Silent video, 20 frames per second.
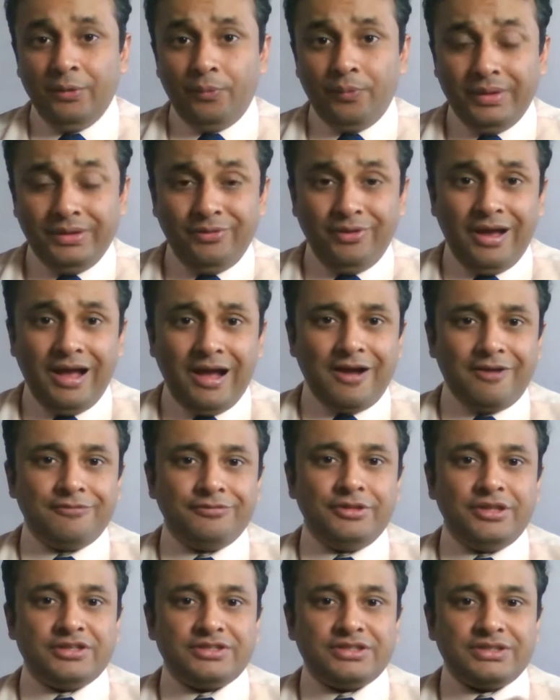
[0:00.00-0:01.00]
When you
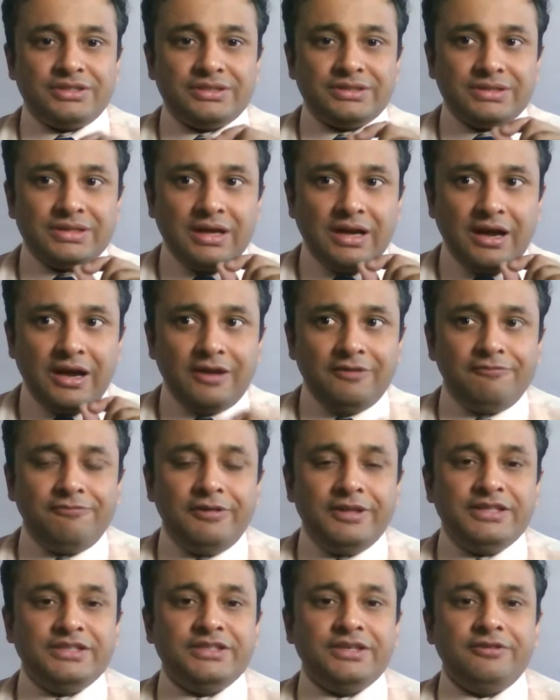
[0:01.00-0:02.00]
have this
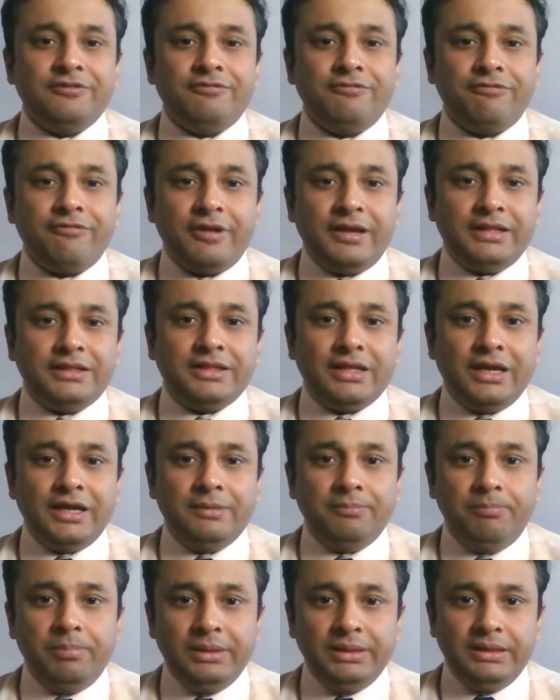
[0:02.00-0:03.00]
unflinching faith
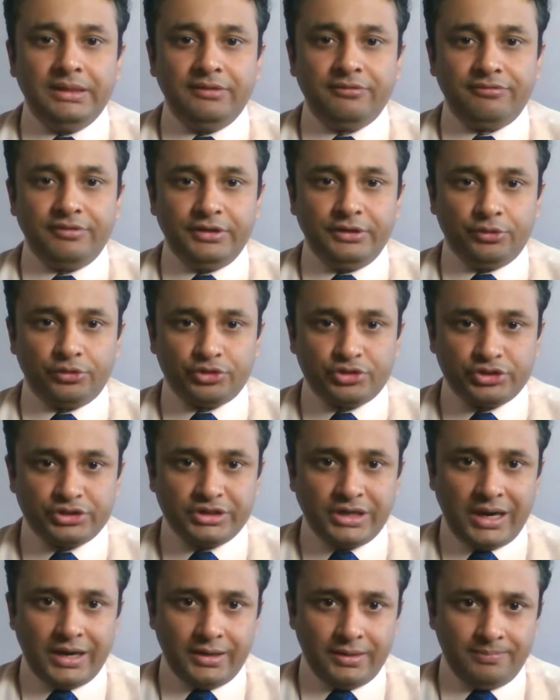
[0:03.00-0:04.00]
and belief in your
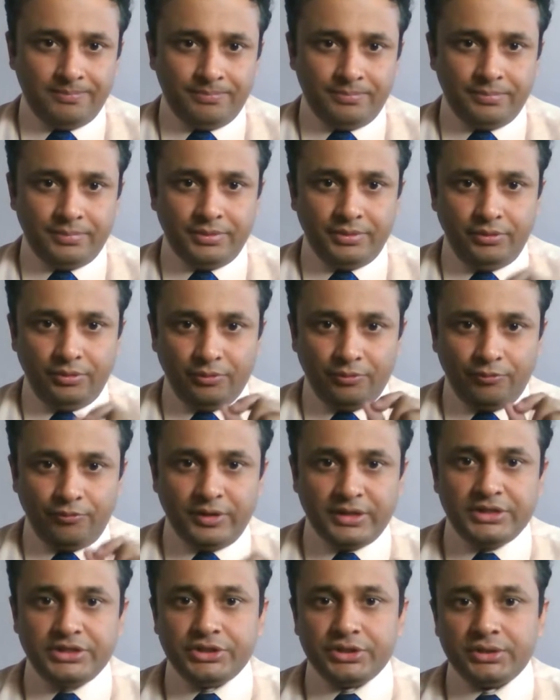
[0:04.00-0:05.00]
startup, your
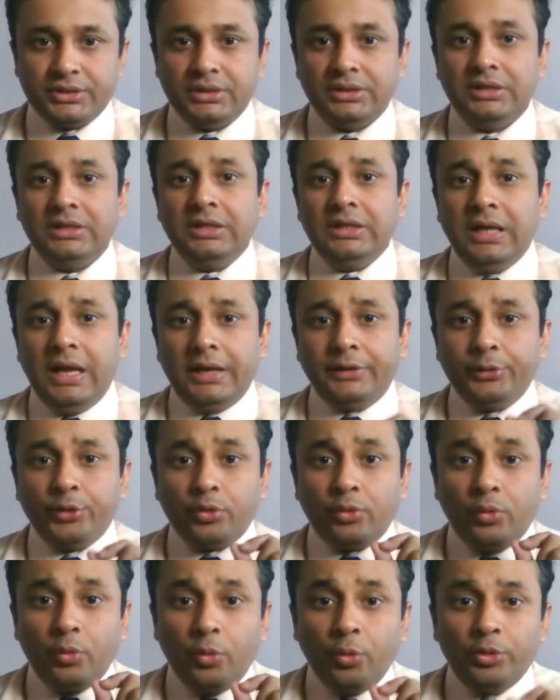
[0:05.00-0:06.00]
venture, and
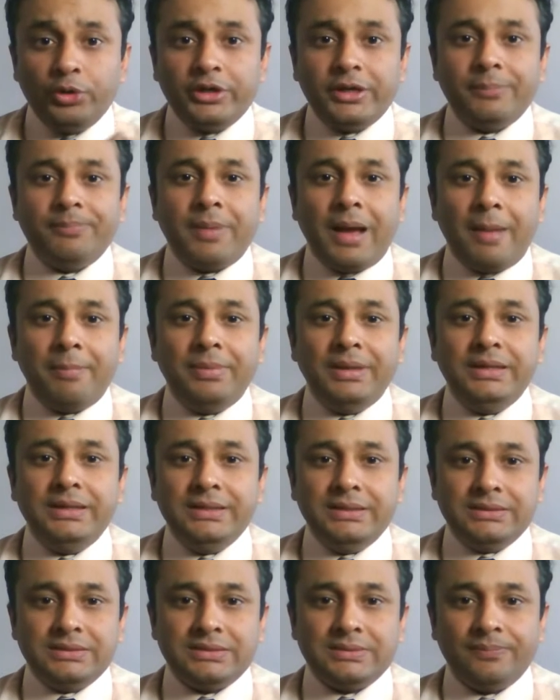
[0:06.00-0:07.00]
your own
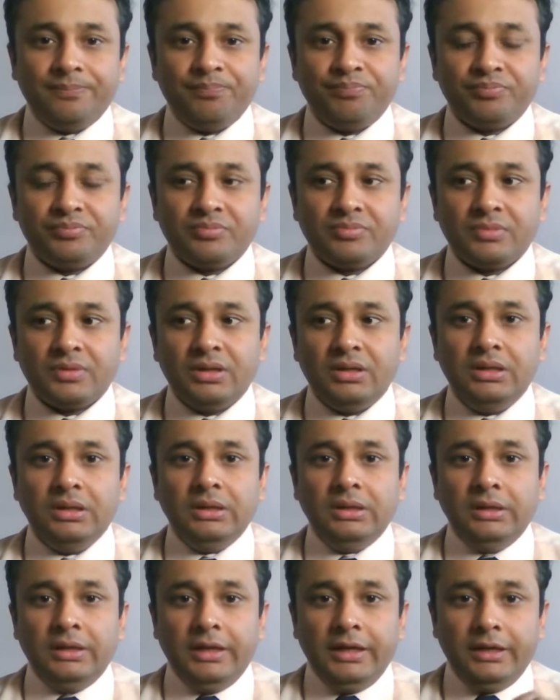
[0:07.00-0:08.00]
capabilities,
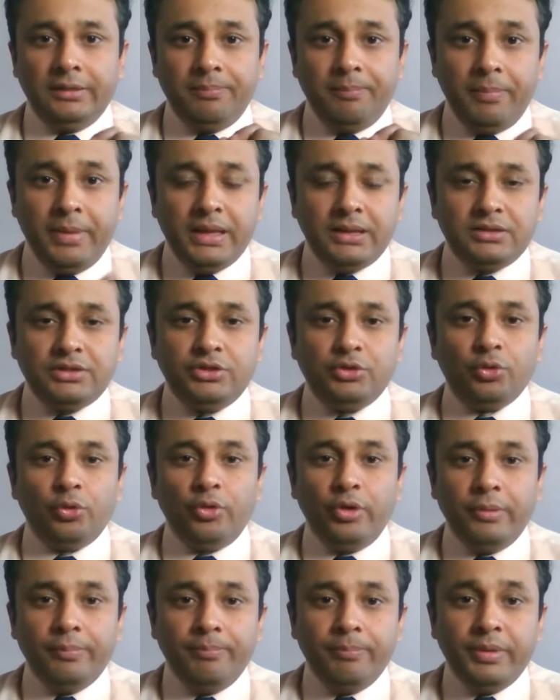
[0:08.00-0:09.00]
it makes
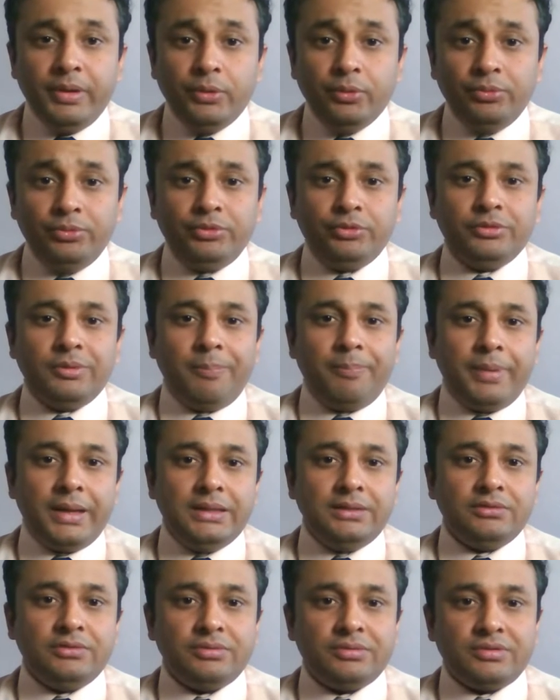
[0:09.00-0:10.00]
you immune to the
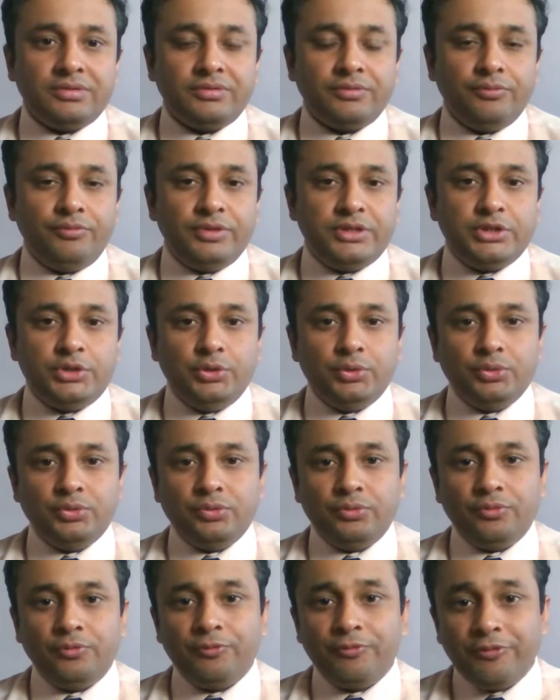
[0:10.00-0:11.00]
pains which
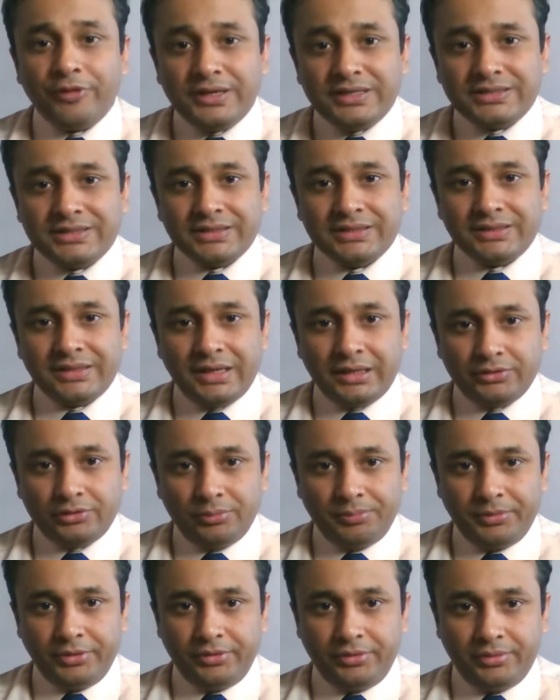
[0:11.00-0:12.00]
you face as an
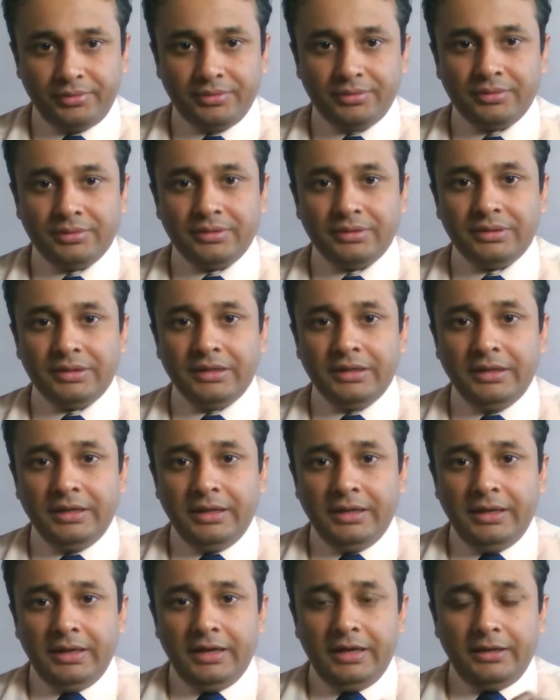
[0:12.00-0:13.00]
entrepreneur.
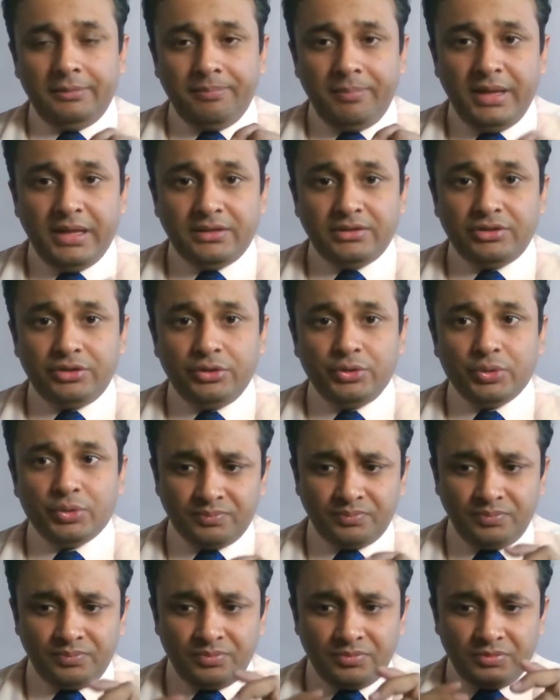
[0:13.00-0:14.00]
It makes
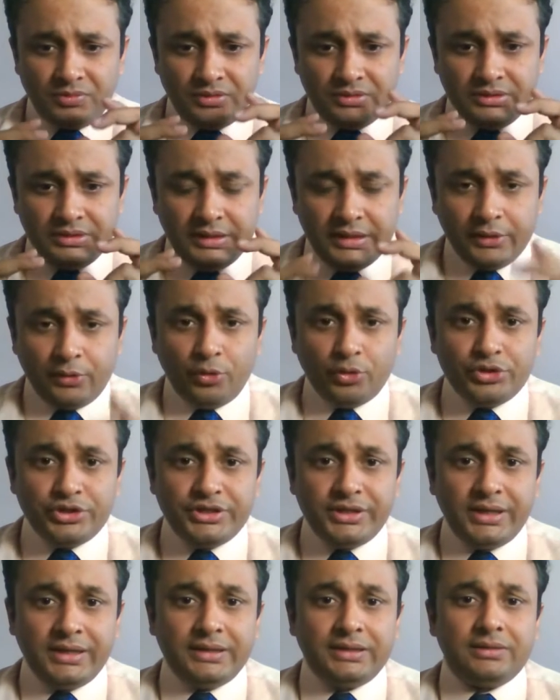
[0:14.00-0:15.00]
you
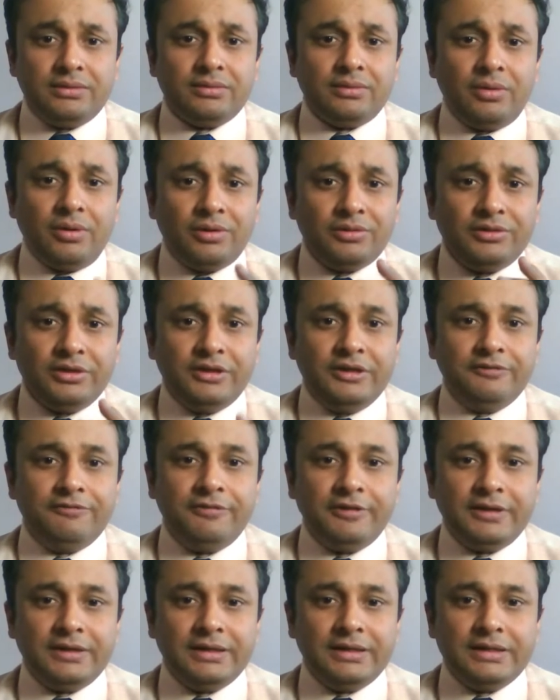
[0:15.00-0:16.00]
negotiate all the
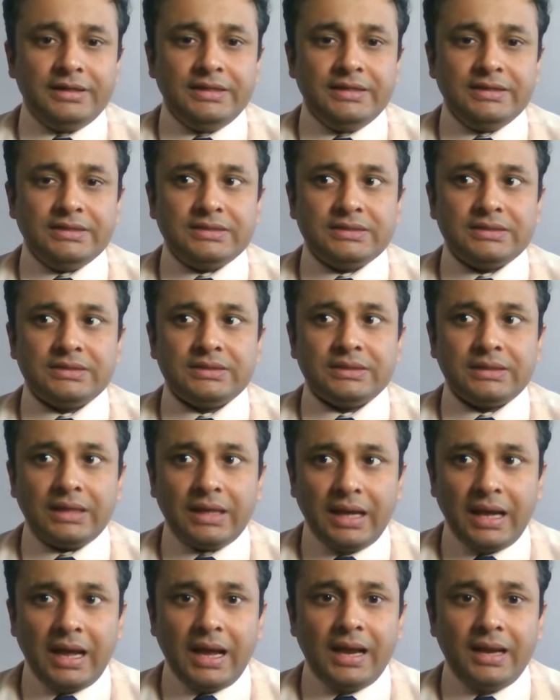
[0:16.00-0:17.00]
difficulties
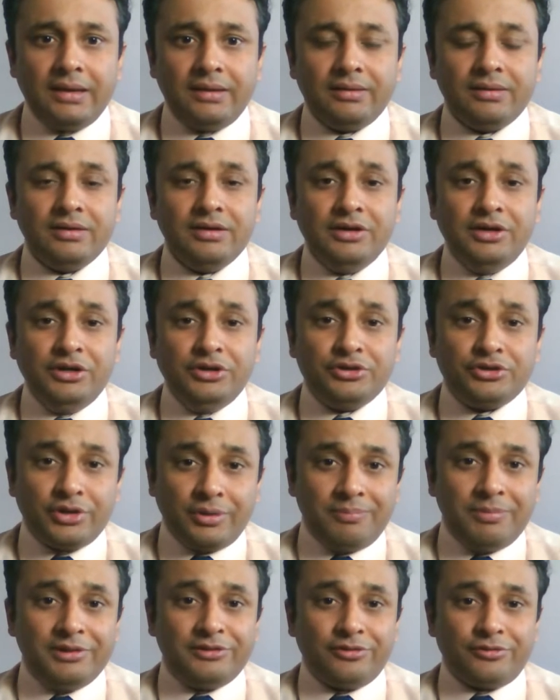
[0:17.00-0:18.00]
and
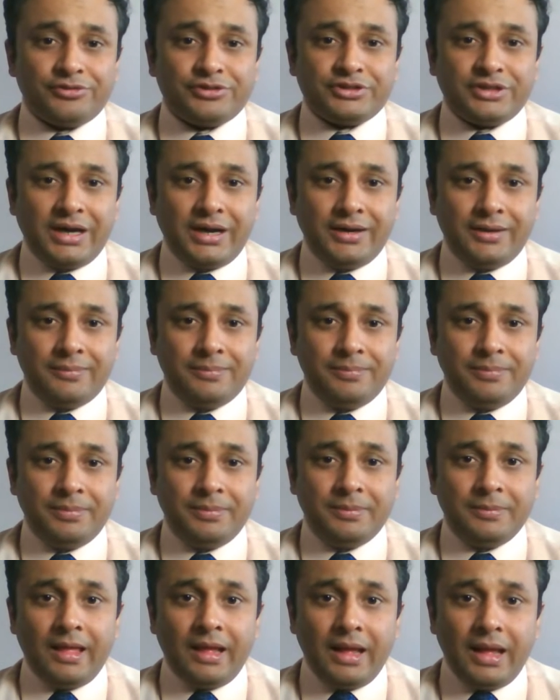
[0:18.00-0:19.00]
troubles of startup
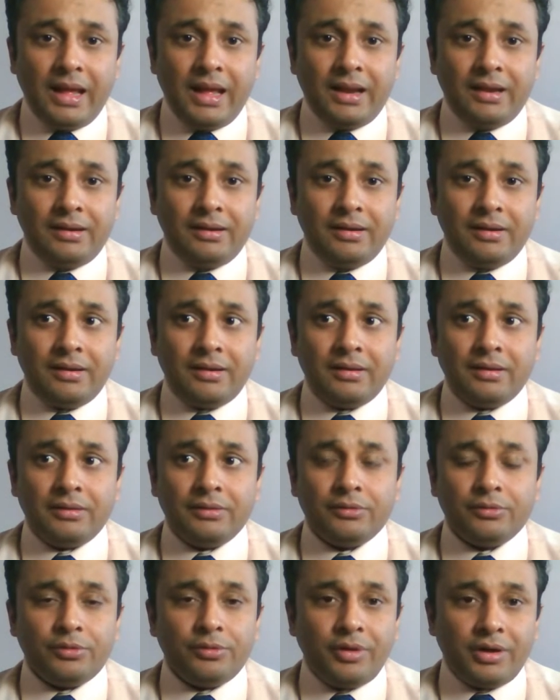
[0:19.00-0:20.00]
and
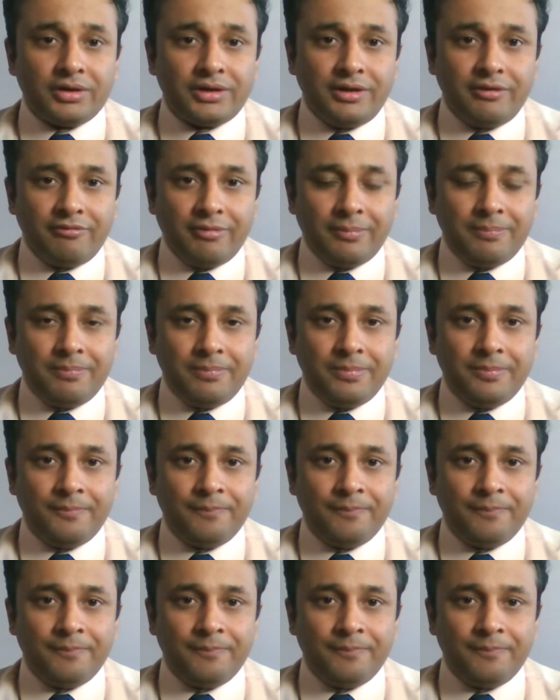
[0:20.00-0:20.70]
to not give up.